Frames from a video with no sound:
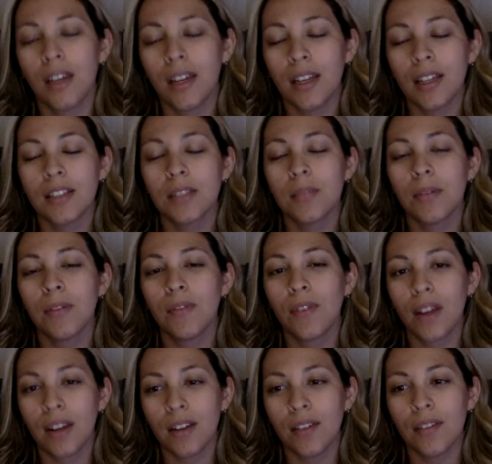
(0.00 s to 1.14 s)
need it to be
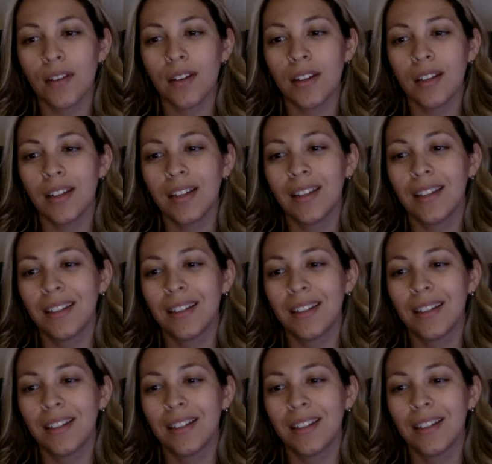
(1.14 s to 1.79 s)
Friday already.